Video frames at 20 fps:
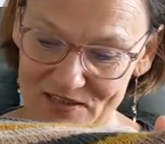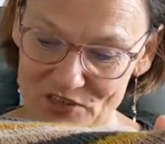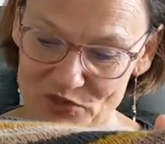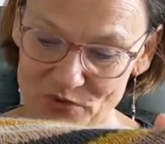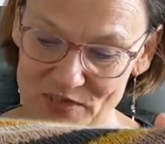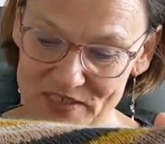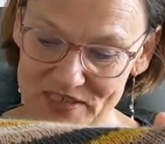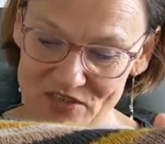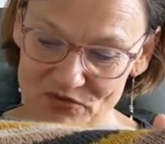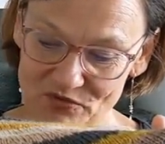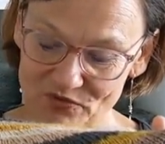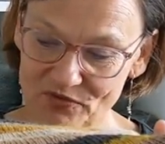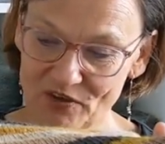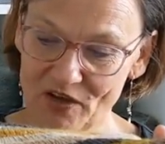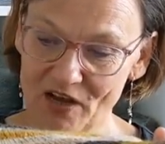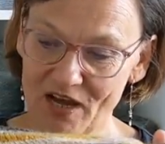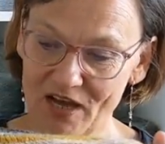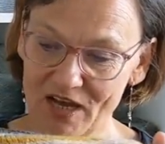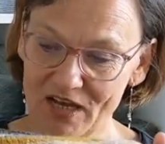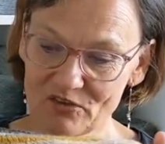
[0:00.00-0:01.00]

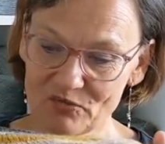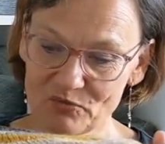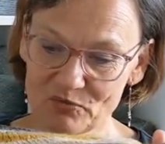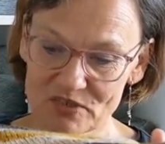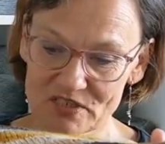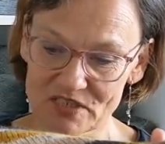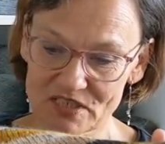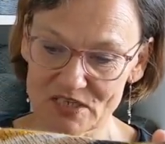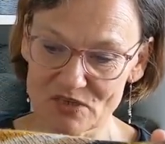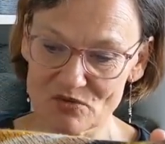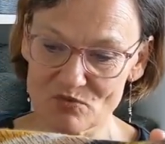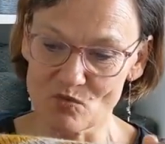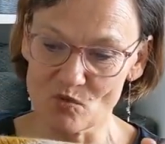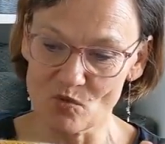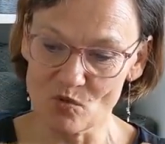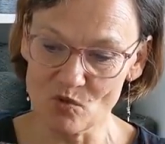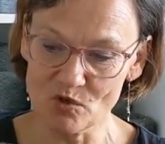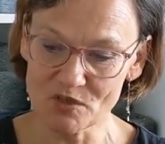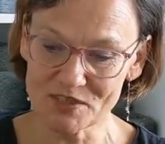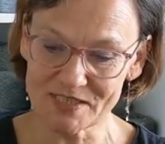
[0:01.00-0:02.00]
25%
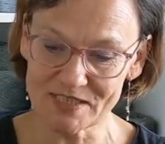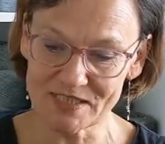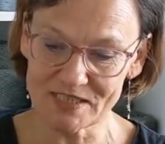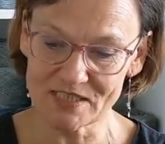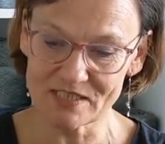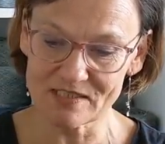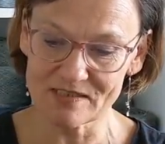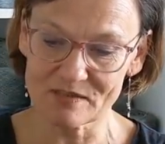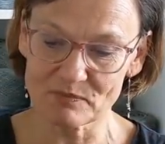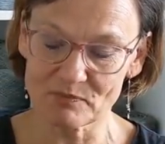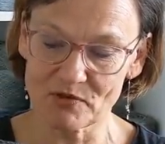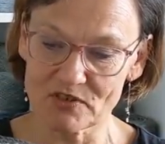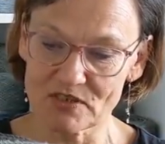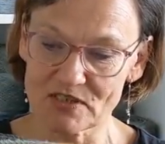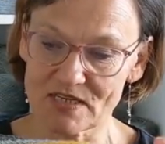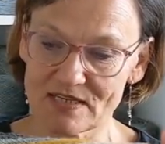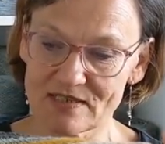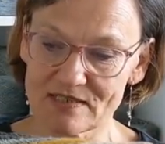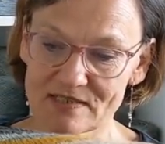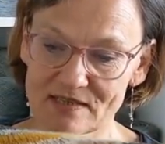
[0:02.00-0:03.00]
more stitches per
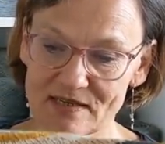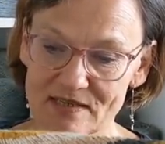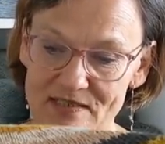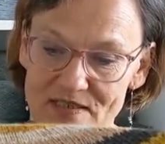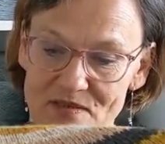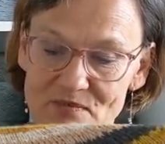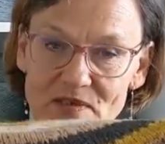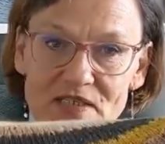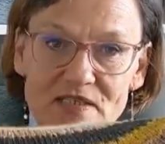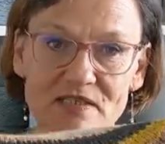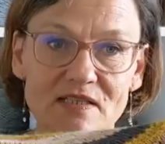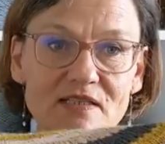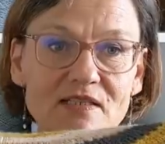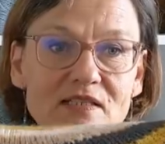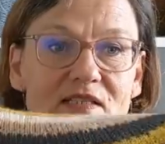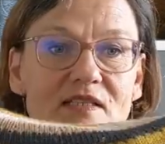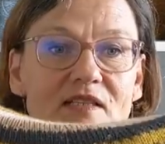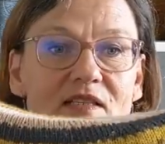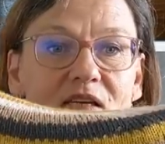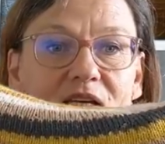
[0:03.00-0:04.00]
10
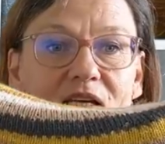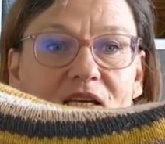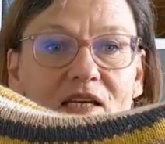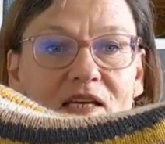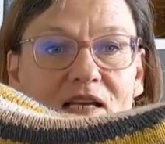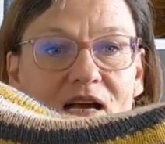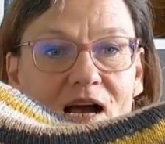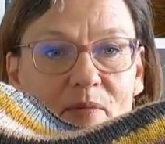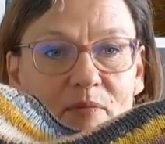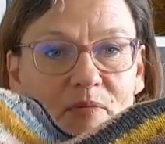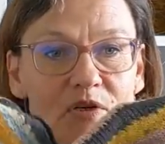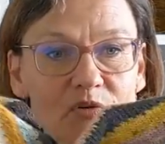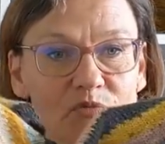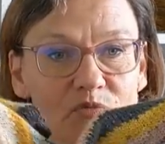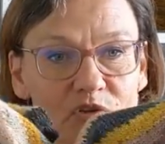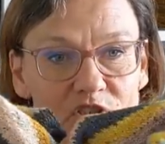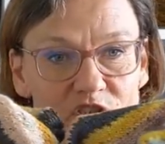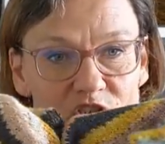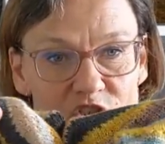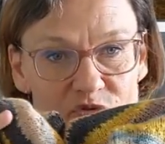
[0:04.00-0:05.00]
centimeters, the garment
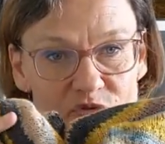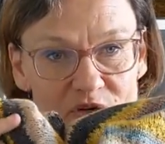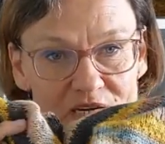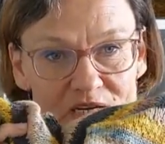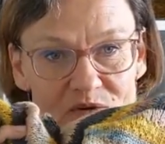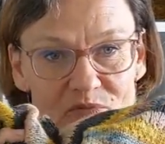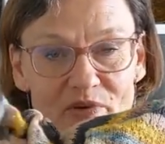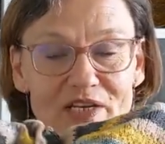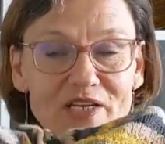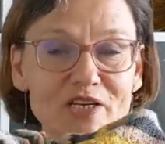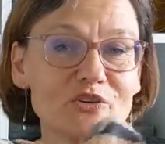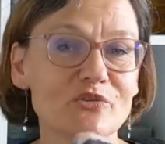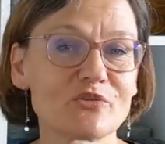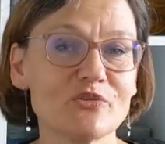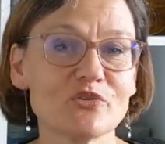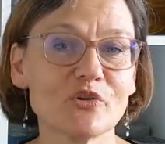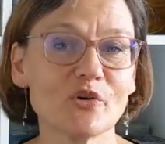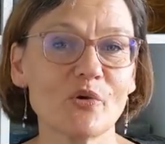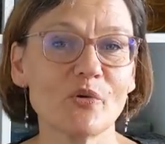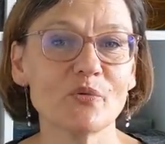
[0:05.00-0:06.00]
will shrink when you
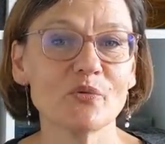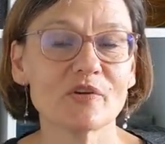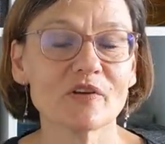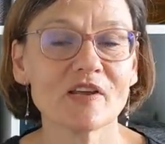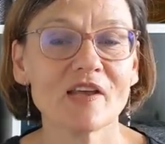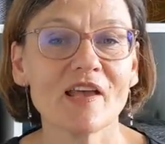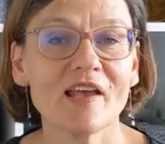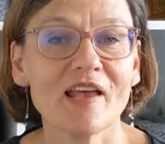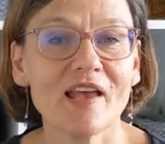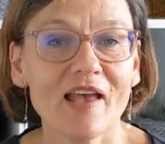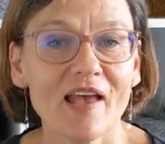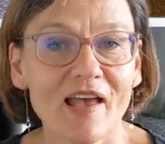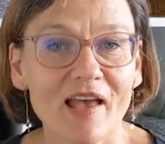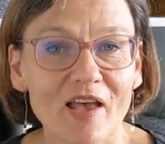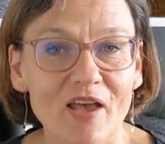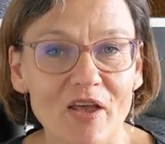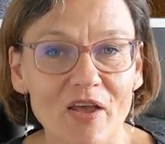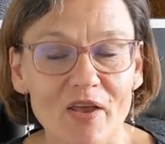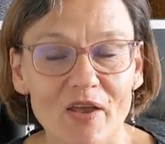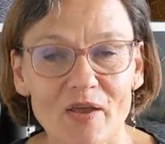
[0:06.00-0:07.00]
don't
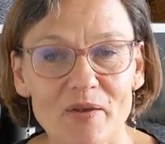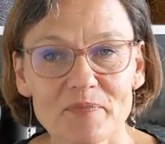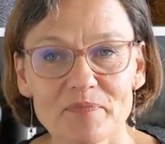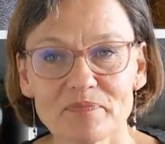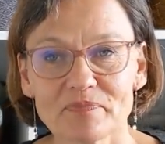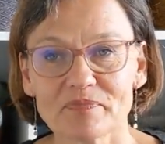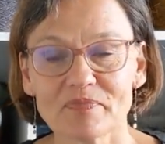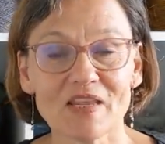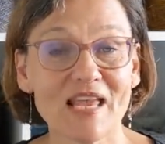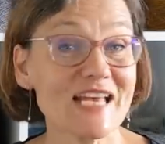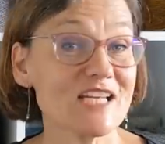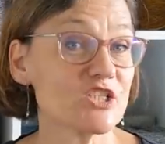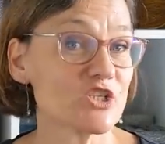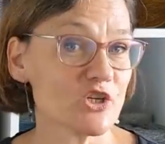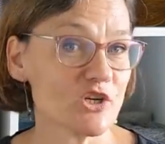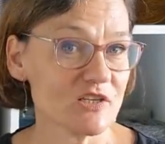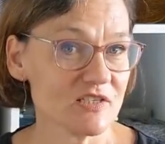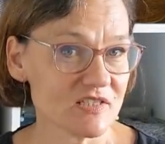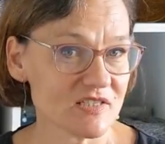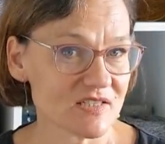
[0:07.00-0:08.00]

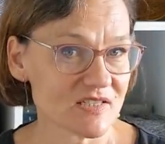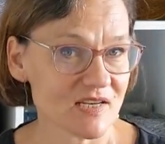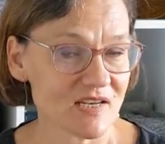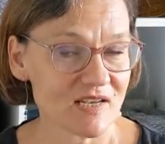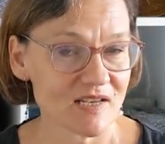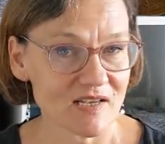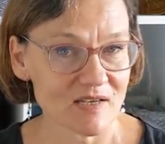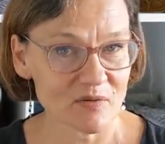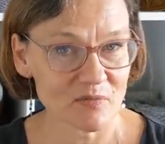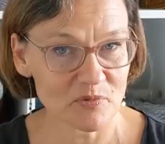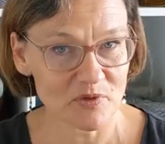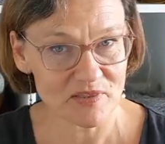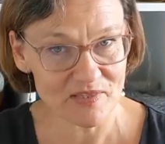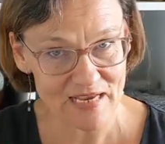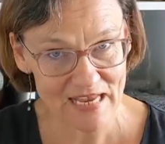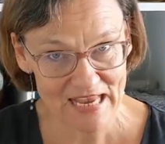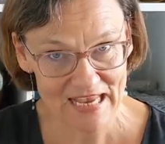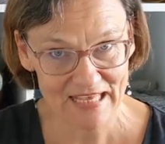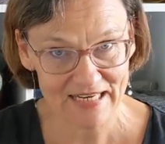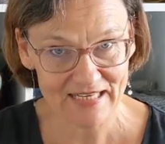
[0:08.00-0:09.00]
adjust
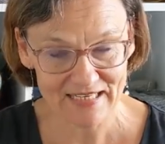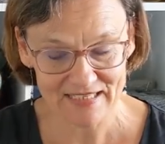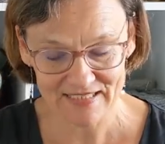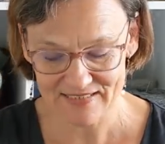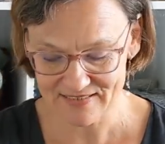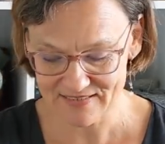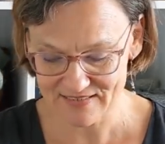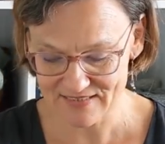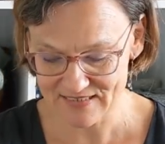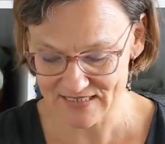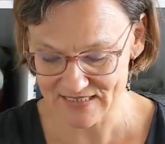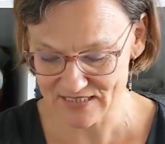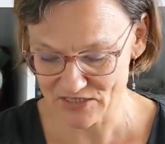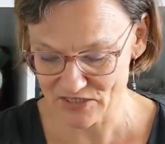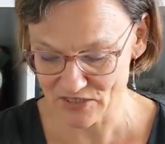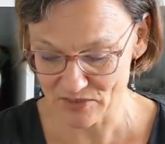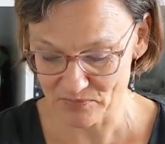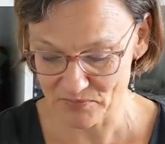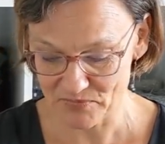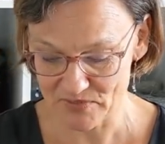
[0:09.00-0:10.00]
with adding
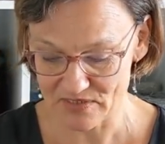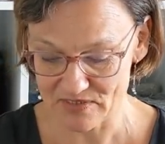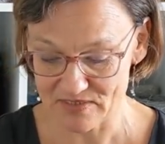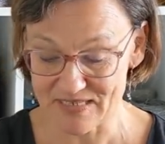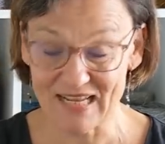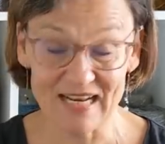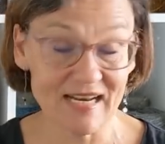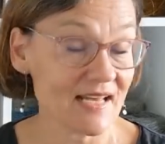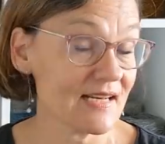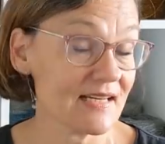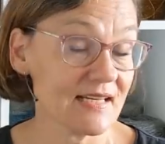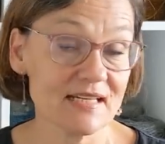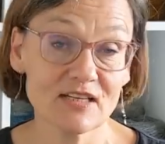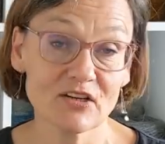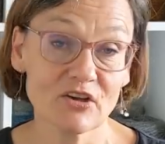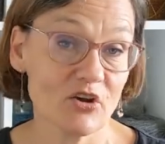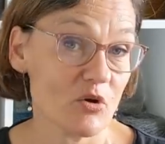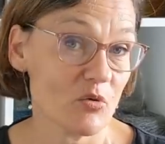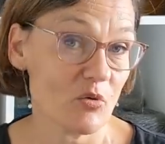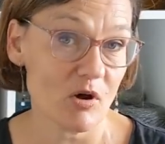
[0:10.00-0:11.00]
stitch numbers. And I
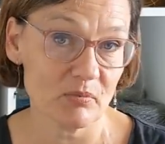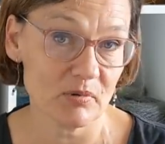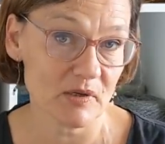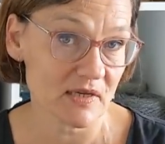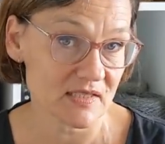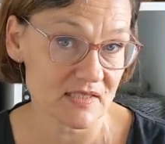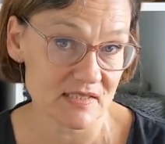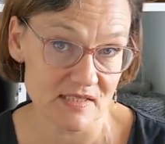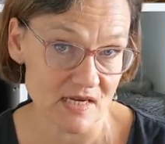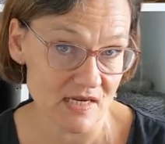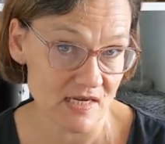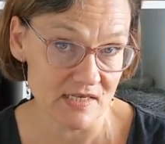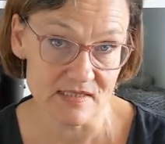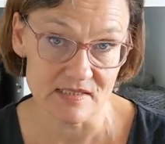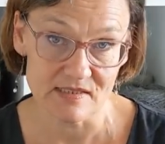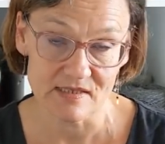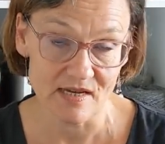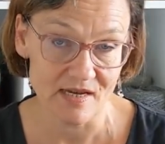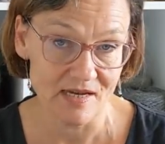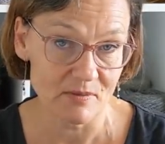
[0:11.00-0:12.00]
didn't go up a
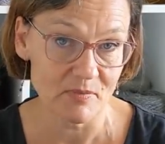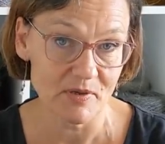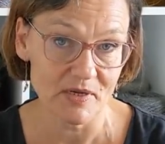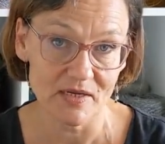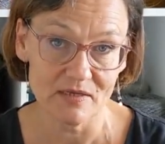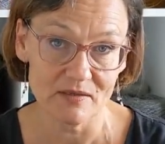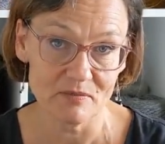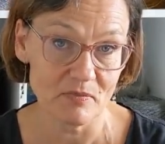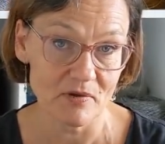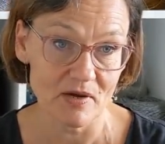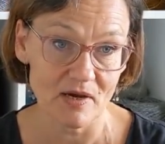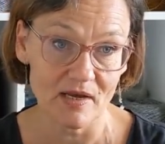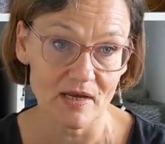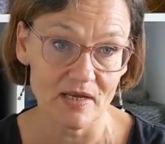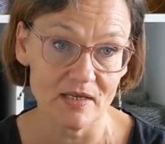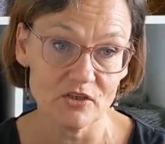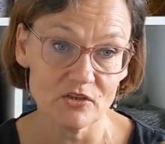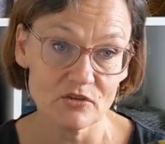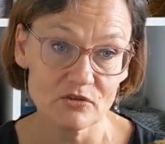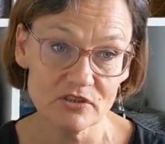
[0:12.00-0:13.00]
size, I made
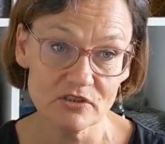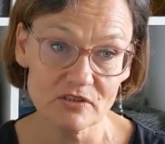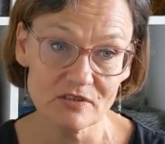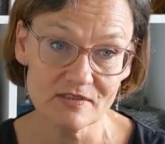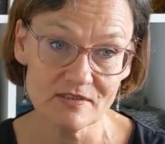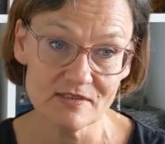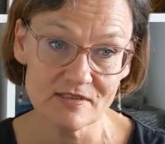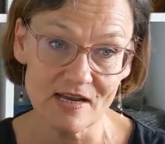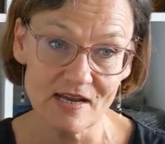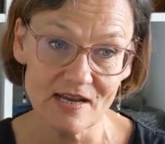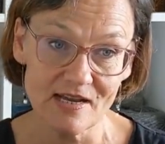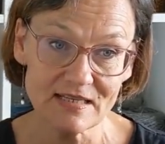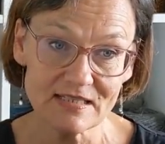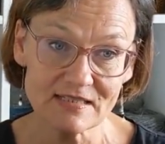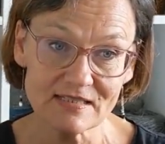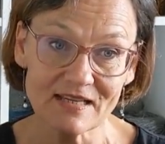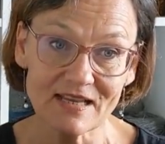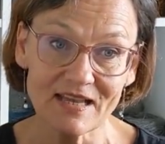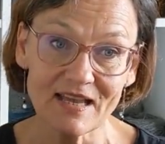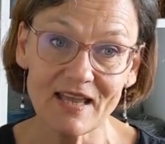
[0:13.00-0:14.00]
my usual
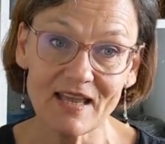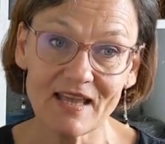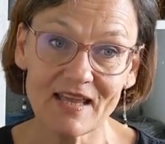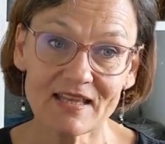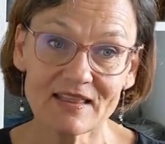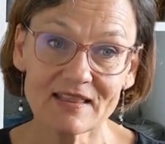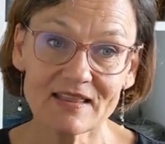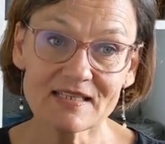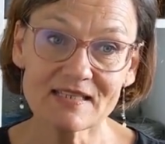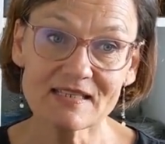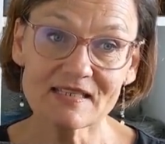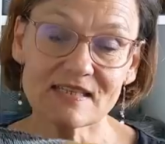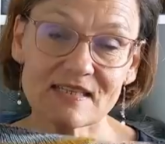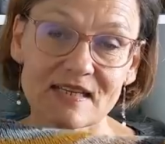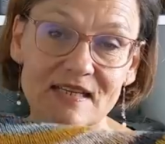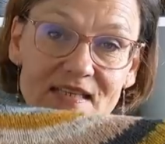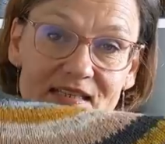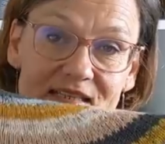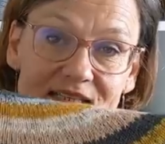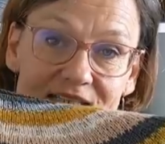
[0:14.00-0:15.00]
size. This
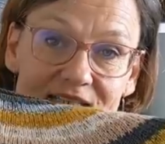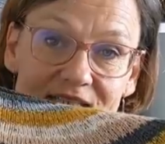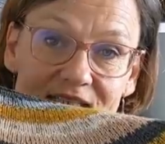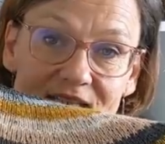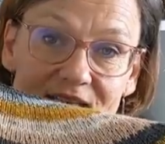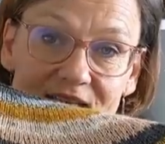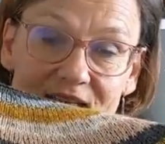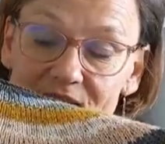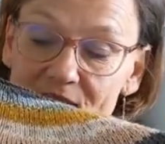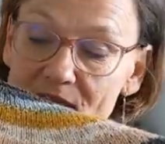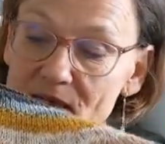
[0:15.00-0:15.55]
is